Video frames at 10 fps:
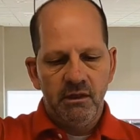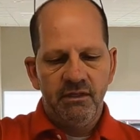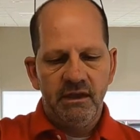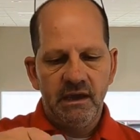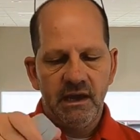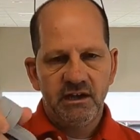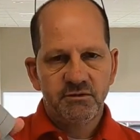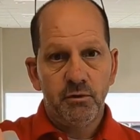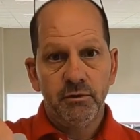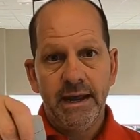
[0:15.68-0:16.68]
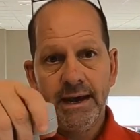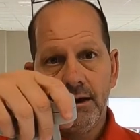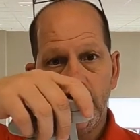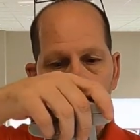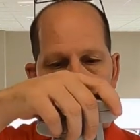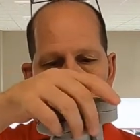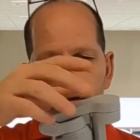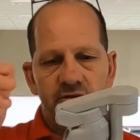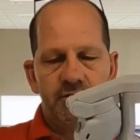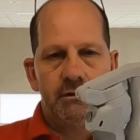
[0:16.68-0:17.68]
The Osmo now
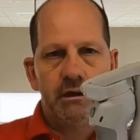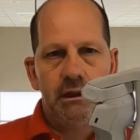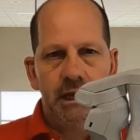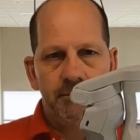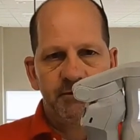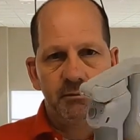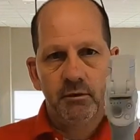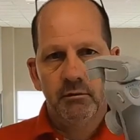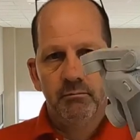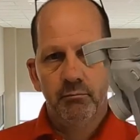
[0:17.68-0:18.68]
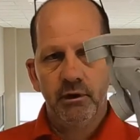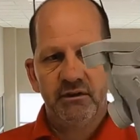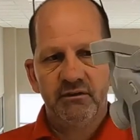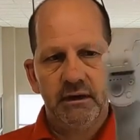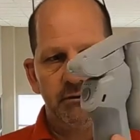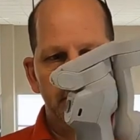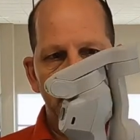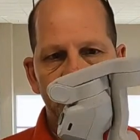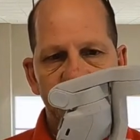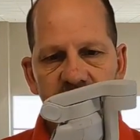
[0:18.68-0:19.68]
is collapsible, breaks down to
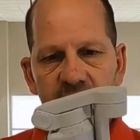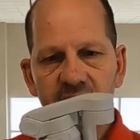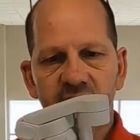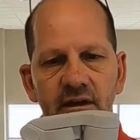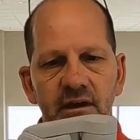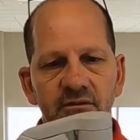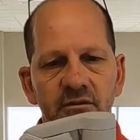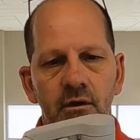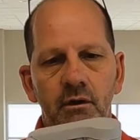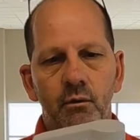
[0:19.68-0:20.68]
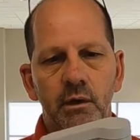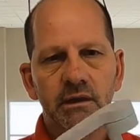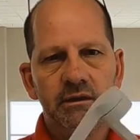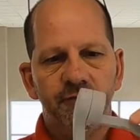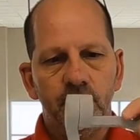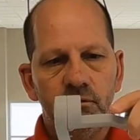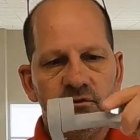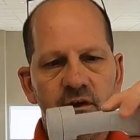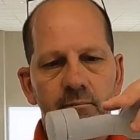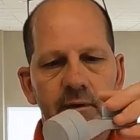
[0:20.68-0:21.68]
just that size, quickly folds
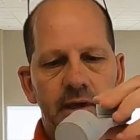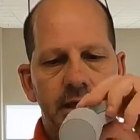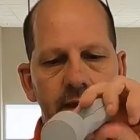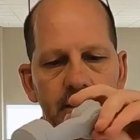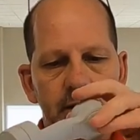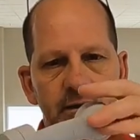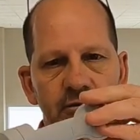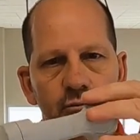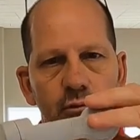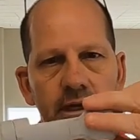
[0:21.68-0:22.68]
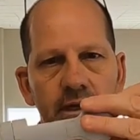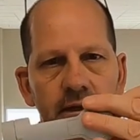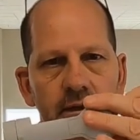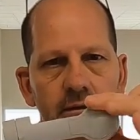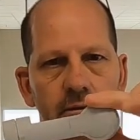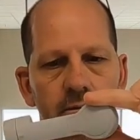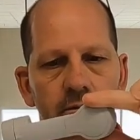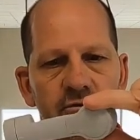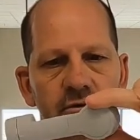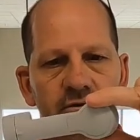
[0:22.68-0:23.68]
up and is ready to go.
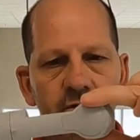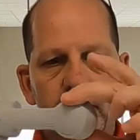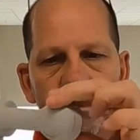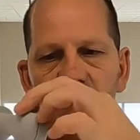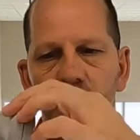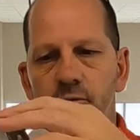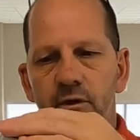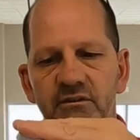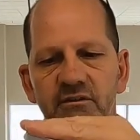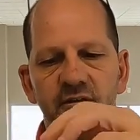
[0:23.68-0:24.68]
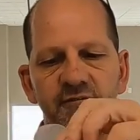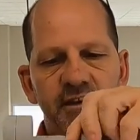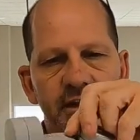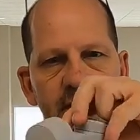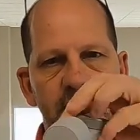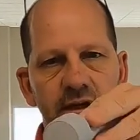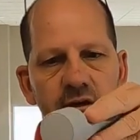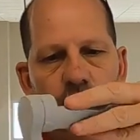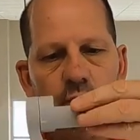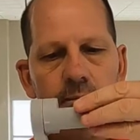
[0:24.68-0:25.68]
So it's going to be super easy to fit in
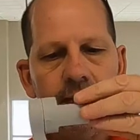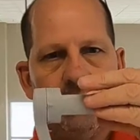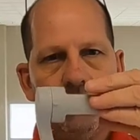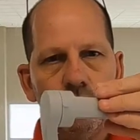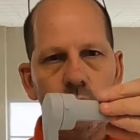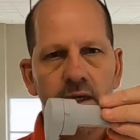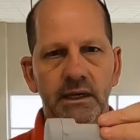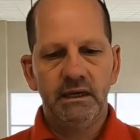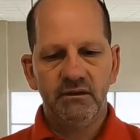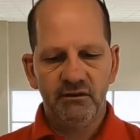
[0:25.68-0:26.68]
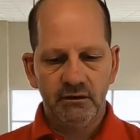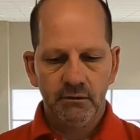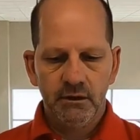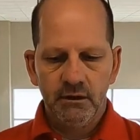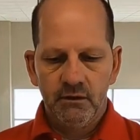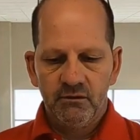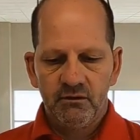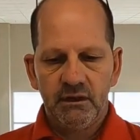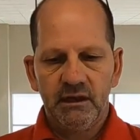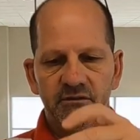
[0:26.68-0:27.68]
your bag, quick and easy.
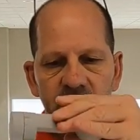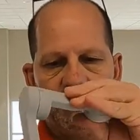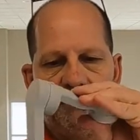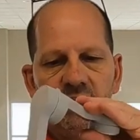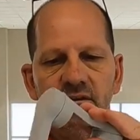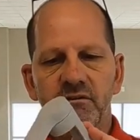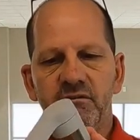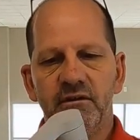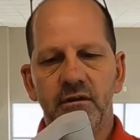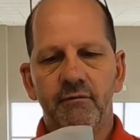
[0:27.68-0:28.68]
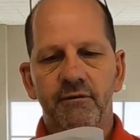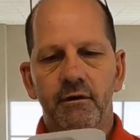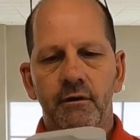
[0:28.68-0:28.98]
So that's the device itself.